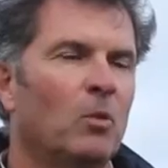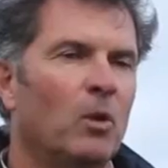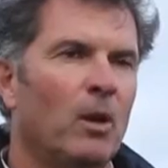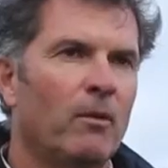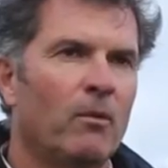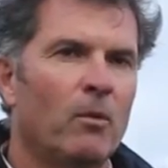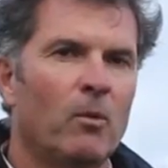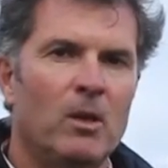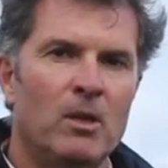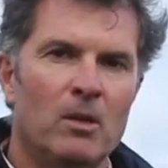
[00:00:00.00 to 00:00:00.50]

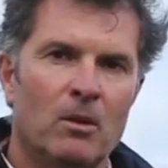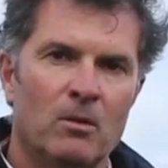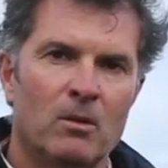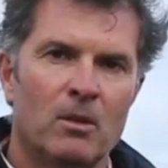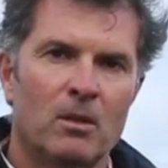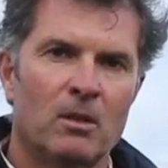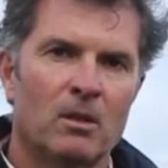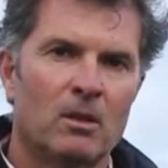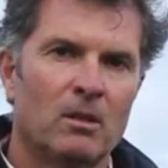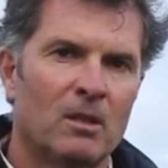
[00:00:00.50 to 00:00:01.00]
whatever we do
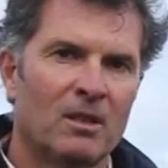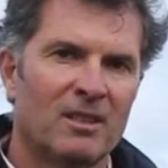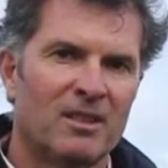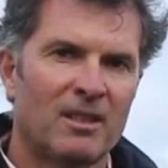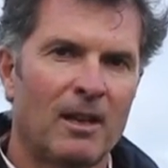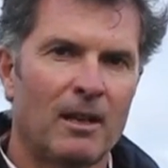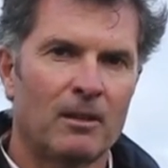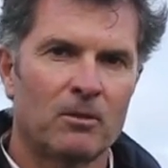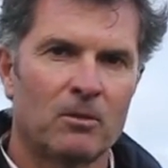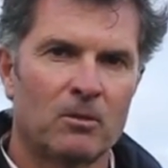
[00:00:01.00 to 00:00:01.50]
is a
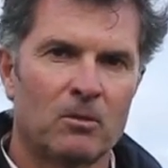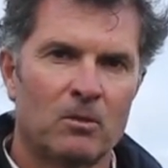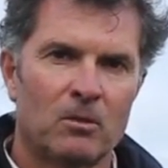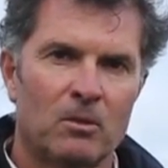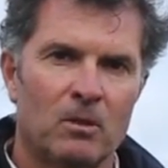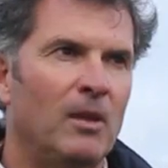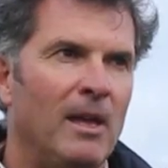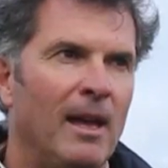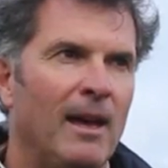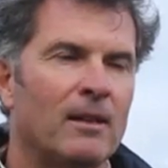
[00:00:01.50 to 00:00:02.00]
subtle
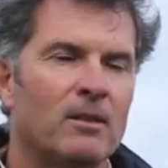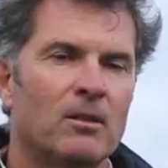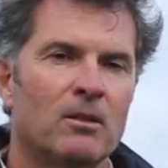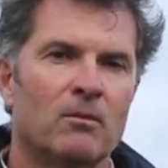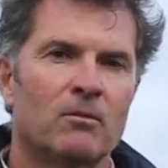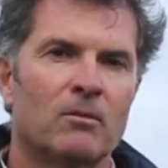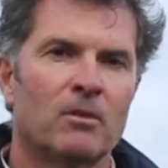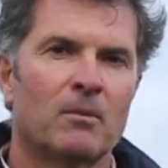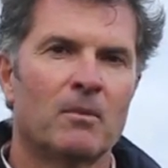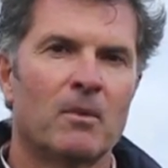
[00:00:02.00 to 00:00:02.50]

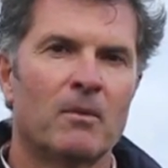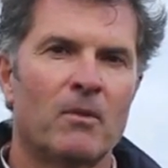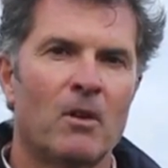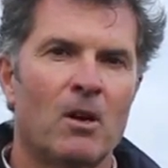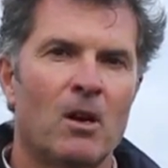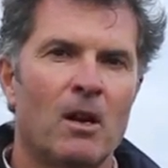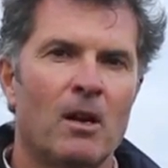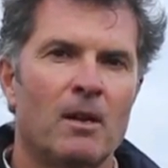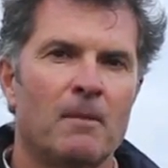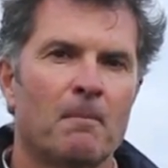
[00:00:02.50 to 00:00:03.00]
reaction from the
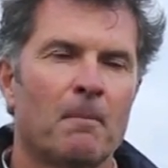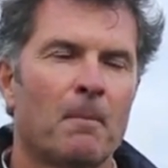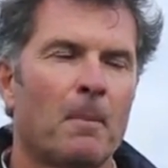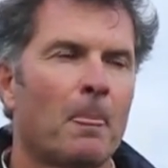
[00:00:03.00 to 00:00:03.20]
vine.